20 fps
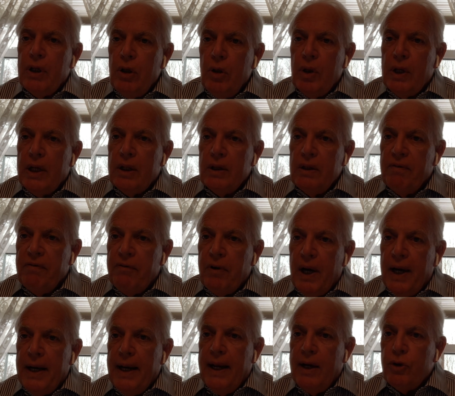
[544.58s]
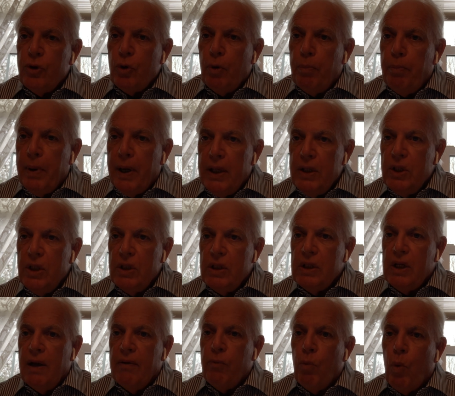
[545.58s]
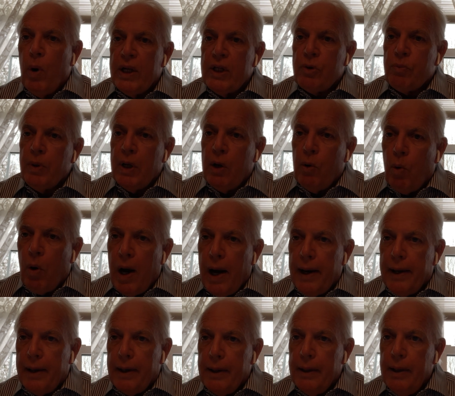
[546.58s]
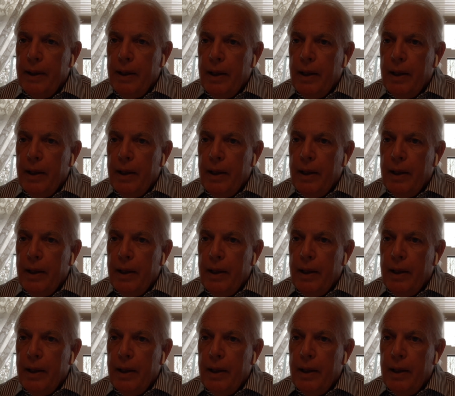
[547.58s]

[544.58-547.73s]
look at the financial budgets of what's required